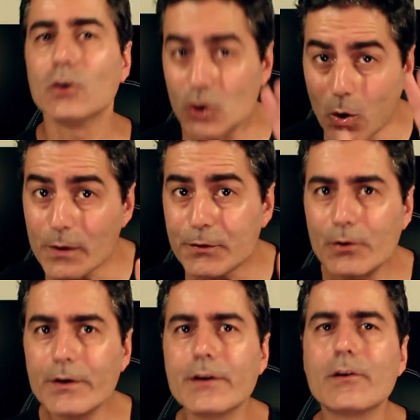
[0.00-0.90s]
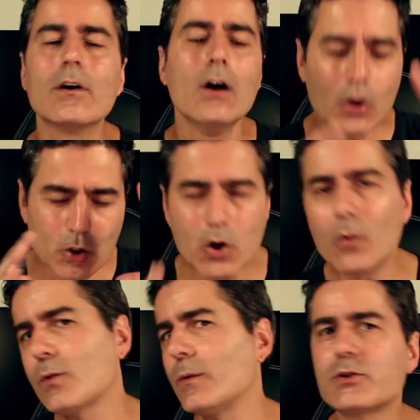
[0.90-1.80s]
Go with your ear. Go
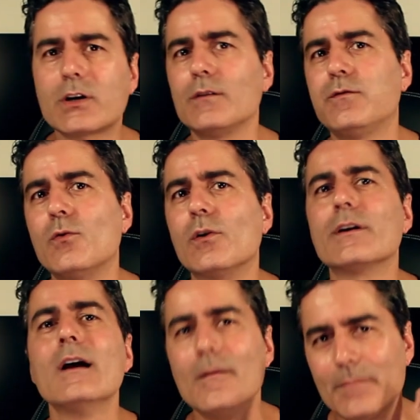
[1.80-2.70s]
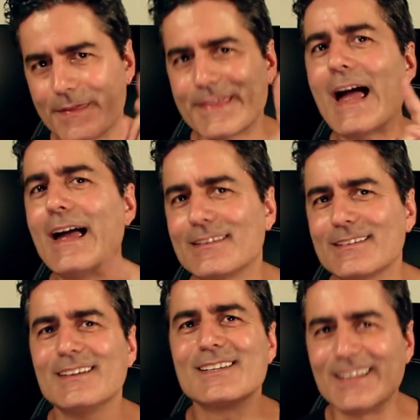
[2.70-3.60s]
with what you can afford, but that
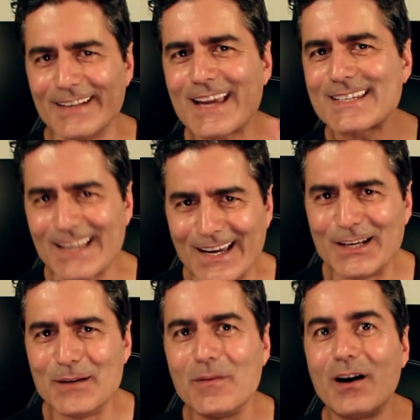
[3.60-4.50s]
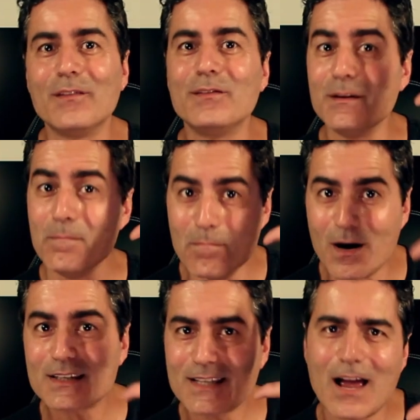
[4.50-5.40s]
is the next item on the
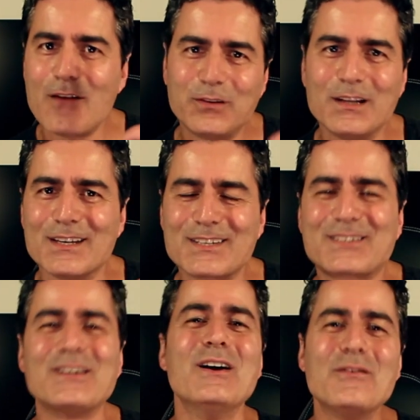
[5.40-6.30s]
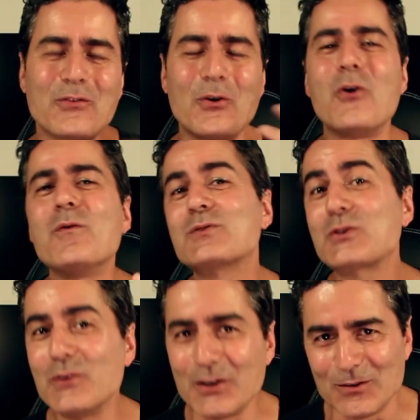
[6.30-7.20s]
must-have list for a home
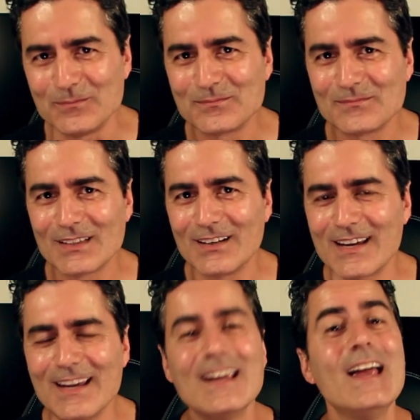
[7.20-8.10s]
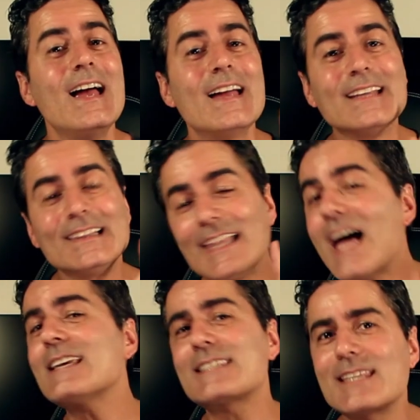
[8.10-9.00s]
studio, okay? And the
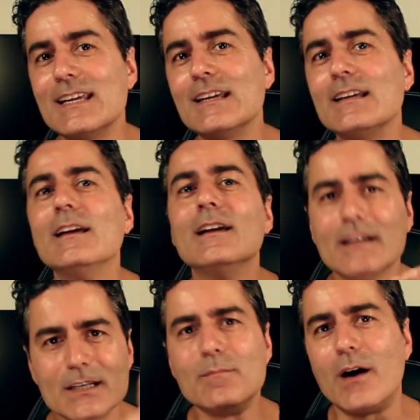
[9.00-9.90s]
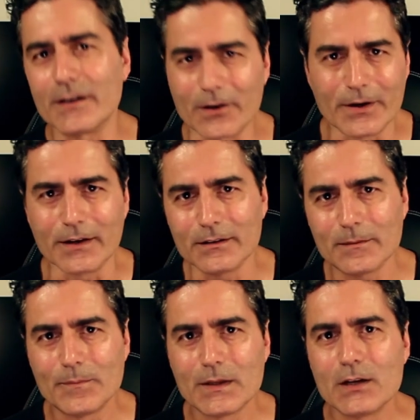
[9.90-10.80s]
last thing is monitoring.
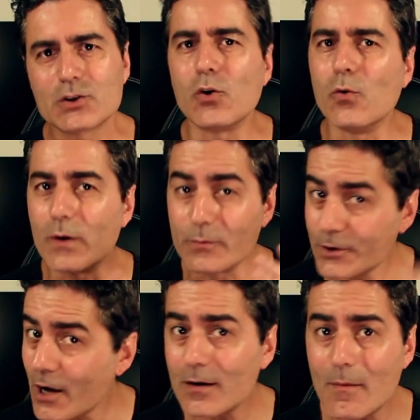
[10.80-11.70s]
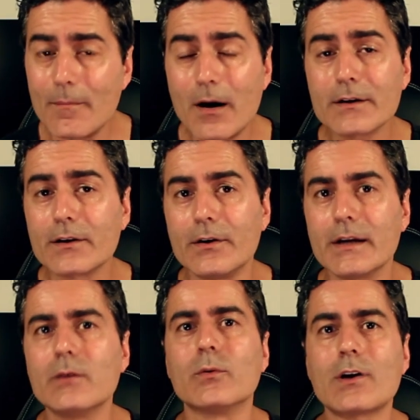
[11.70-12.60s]
So when we're talking about
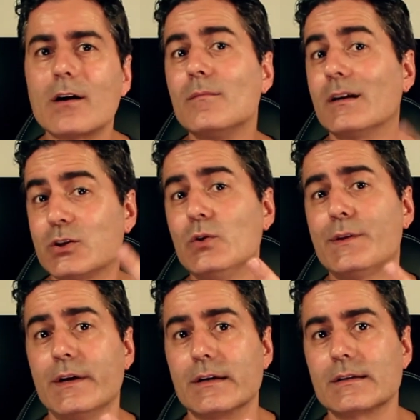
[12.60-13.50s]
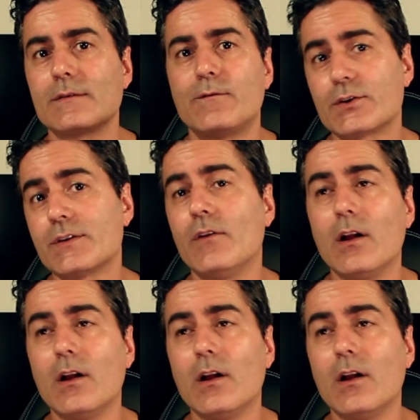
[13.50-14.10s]
monitoring, we're talking about two things. First of